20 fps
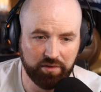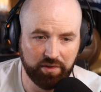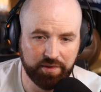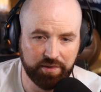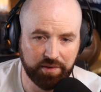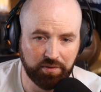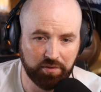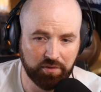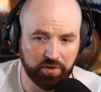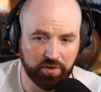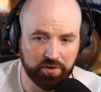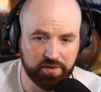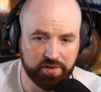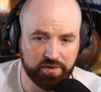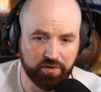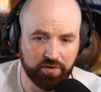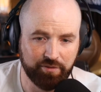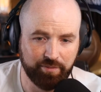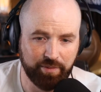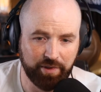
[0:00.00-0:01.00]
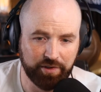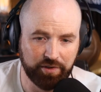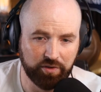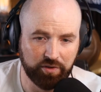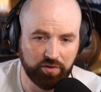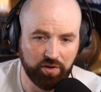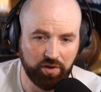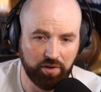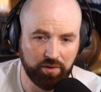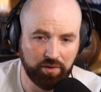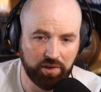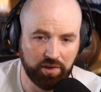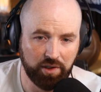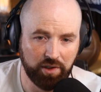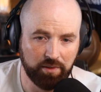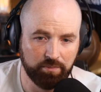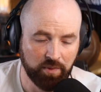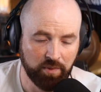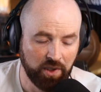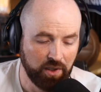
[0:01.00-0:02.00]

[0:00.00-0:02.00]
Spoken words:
I think they're concerned about their club.